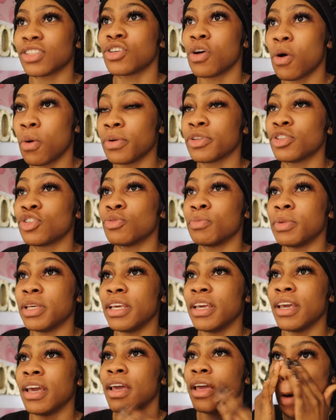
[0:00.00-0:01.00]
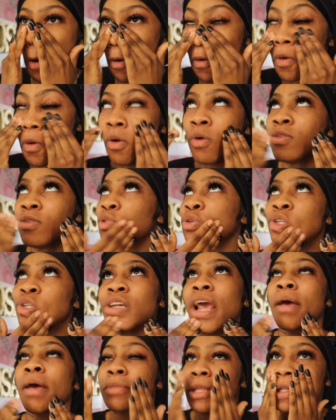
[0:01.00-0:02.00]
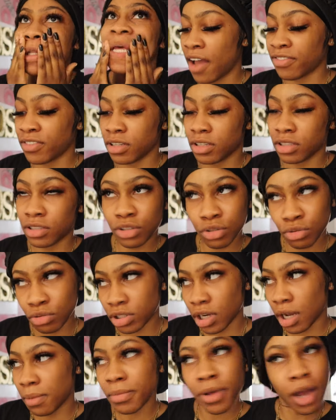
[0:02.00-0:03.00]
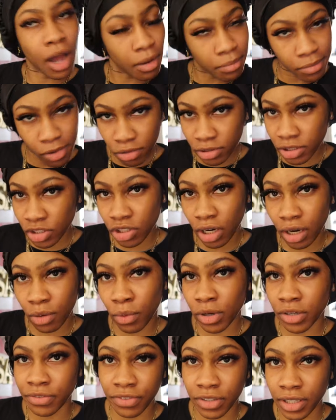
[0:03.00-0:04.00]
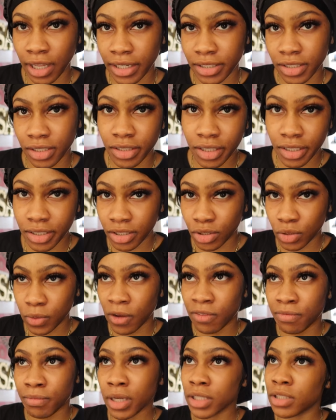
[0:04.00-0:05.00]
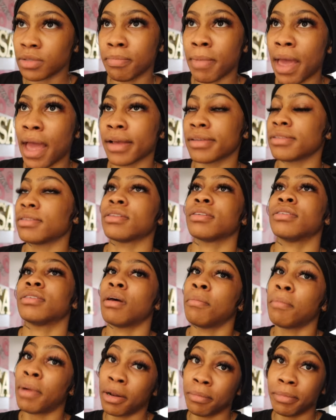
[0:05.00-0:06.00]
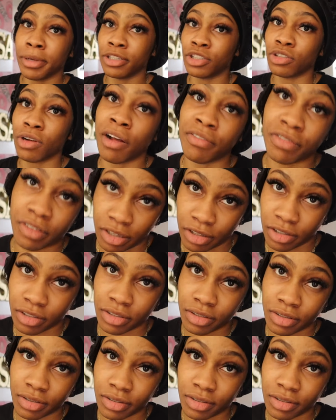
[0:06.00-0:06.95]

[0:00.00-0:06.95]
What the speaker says: is going to be a whole new chapter. After this new job, y'all, I'm only trying to work for like 6-12 months max because I'm about to be a travel nurse.